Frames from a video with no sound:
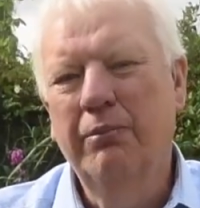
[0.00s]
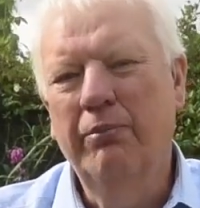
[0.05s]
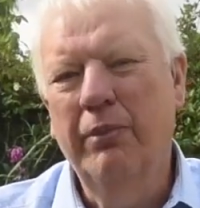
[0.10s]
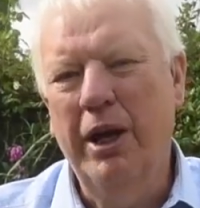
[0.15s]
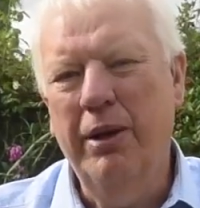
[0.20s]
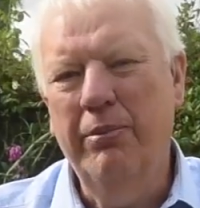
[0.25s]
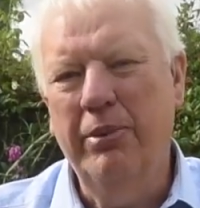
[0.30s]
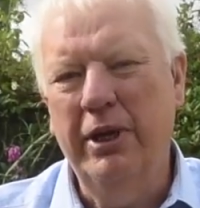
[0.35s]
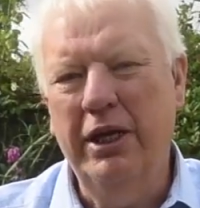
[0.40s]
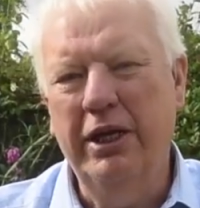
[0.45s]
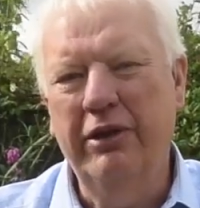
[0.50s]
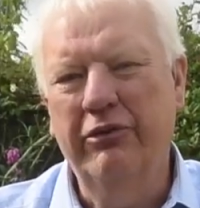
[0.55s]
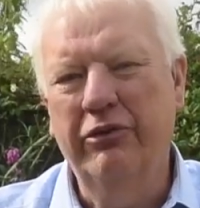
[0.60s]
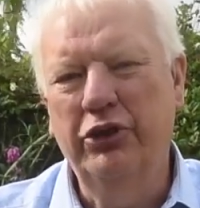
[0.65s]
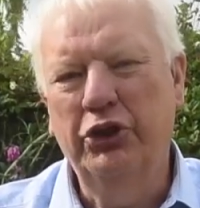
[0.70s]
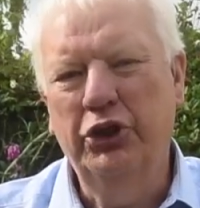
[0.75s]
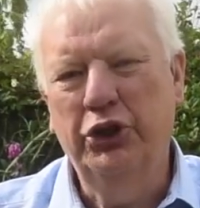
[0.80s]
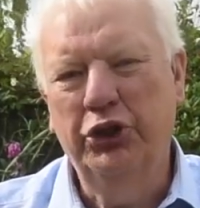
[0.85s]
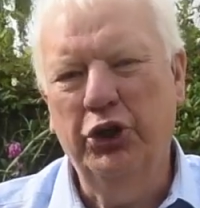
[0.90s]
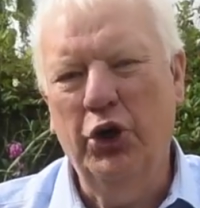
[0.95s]
maybe
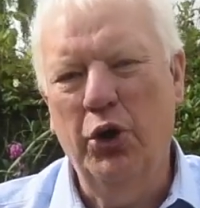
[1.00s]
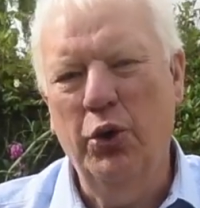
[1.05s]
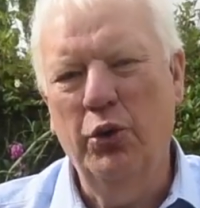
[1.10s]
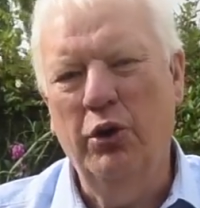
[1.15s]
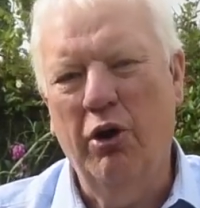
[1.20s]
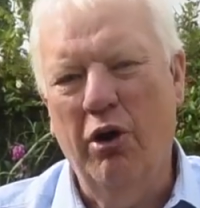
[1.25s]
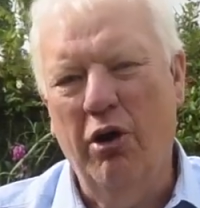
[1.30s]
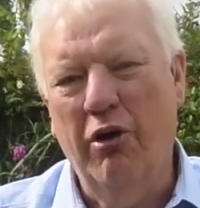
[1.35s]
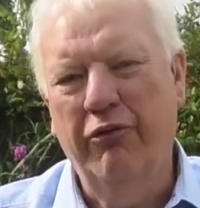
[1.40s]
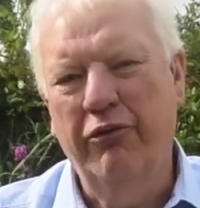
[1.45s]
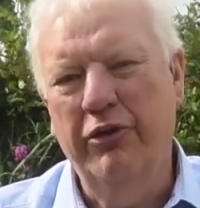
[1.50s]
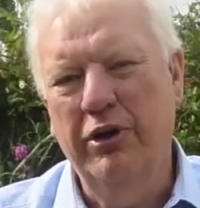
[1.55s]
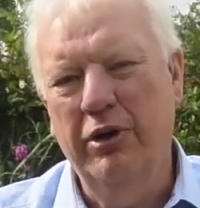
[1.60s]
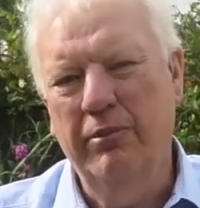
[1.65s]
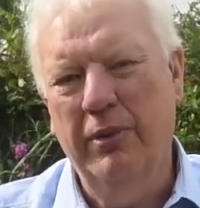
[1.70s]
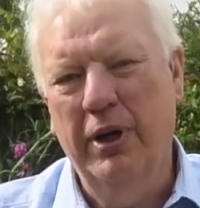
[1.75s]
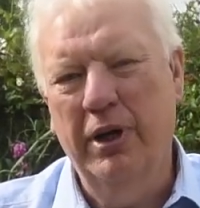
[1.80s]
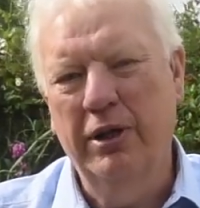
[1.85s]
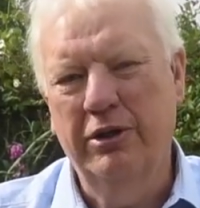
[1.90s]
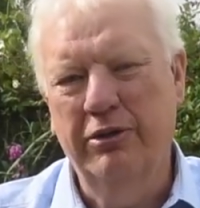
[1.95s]
even showed off the
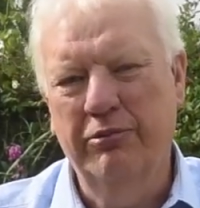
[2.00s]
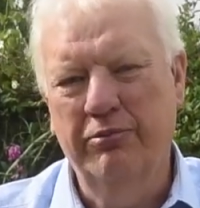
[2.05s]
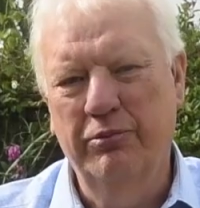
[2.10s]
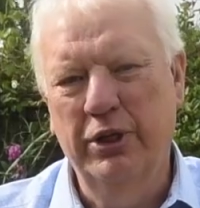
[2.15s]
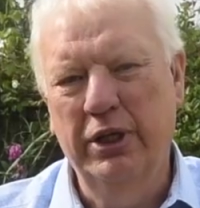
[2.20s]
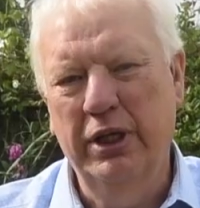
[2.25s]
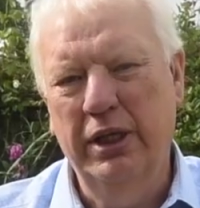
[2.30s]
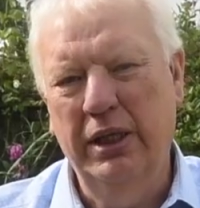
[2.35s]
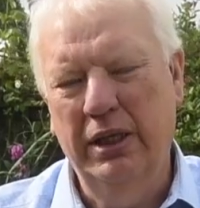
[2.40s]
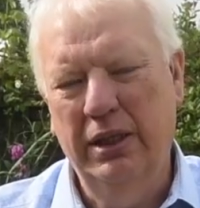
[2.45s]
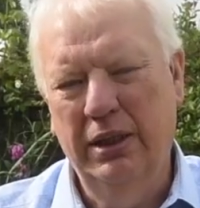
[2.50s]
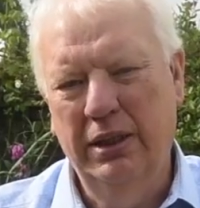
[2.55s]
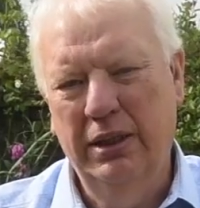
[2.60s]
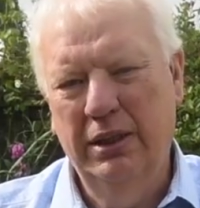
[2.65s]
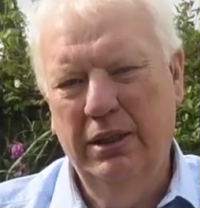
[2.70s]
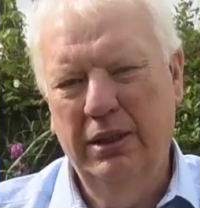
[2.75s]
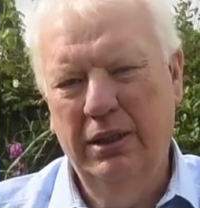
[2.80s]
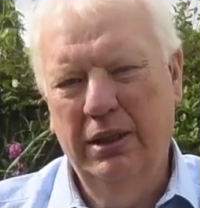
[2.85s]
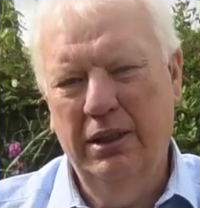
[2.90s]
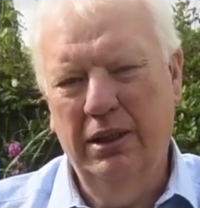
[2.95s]
amount of money
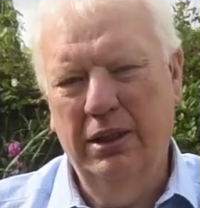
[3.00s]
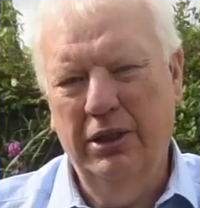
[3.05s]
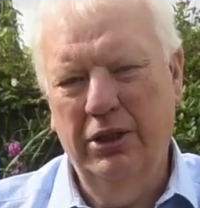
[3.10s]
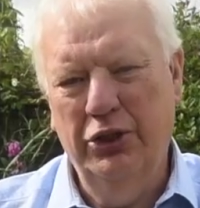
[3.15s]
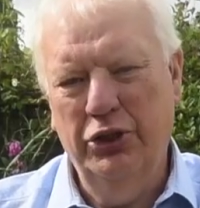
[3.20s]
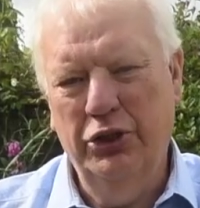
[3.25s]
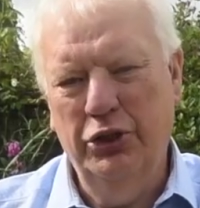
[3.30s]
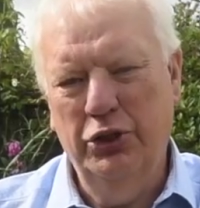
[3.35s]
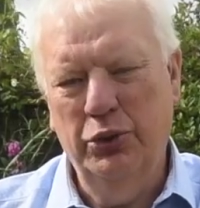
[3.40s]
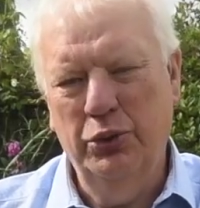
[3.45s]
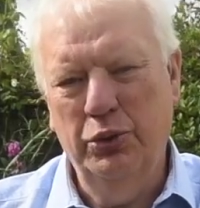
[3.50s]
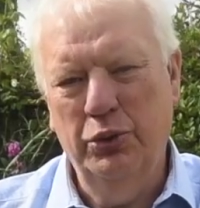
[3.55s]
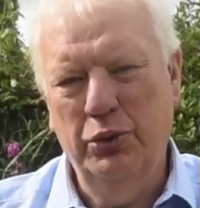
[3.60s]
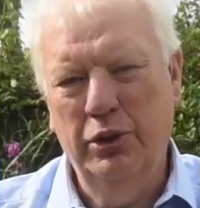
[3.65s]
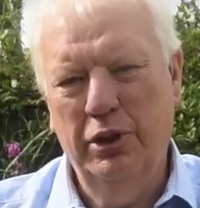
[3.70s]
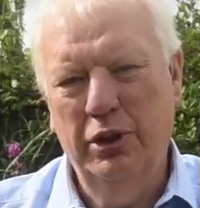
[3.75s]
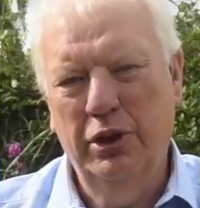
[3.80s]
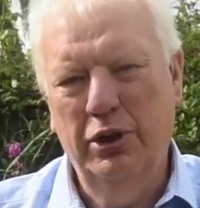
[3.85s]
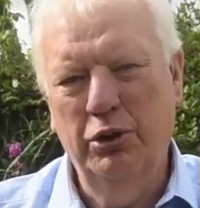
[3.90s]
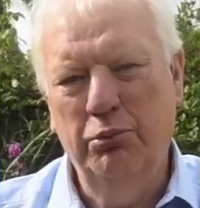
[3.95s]
that
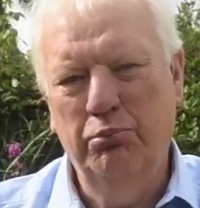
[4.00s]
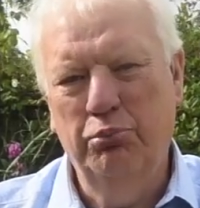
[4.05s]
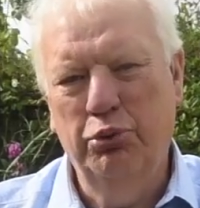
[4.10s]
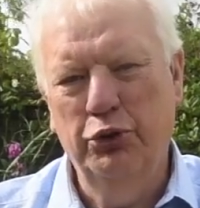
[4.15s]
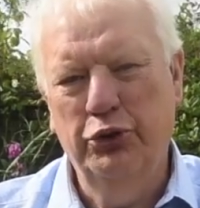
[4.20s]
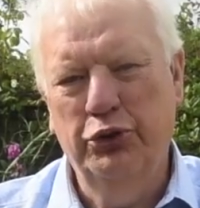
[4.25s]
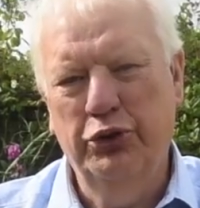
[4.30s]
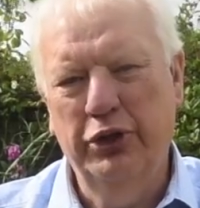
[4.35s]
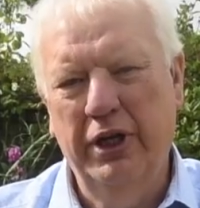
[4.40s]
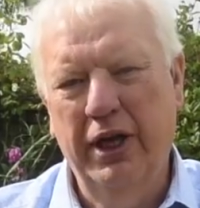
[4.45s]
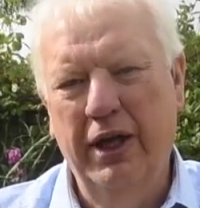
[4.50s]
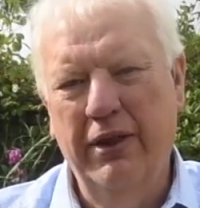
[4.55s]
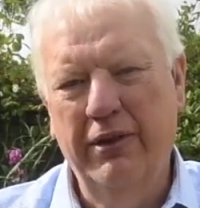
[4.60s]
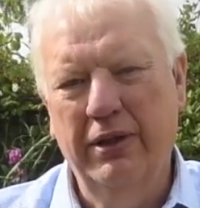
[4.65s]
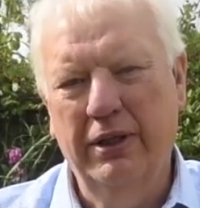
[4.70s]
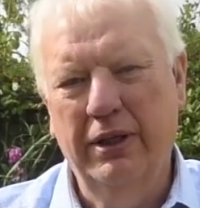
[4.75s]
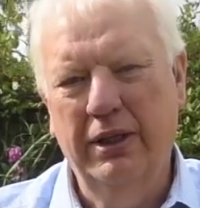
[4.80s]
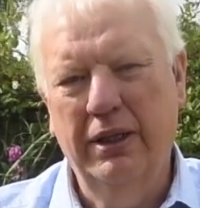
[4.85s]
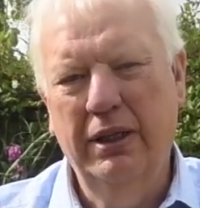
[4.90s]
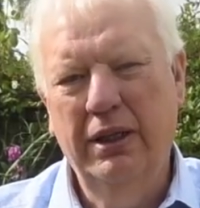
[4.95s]
you could put
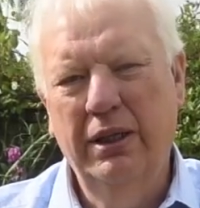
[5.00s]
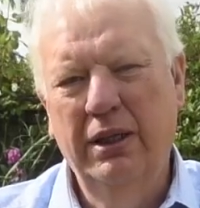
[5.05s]
together.